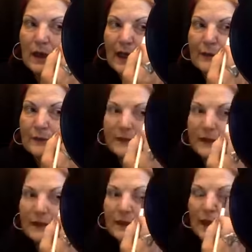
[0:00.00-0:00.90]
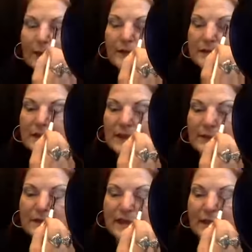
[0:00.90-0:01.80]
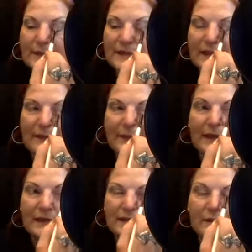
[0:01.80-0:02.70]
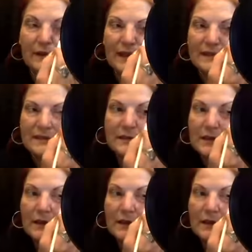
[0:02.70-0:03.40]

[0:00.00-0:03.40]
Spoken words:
it would take me 10 minutes or less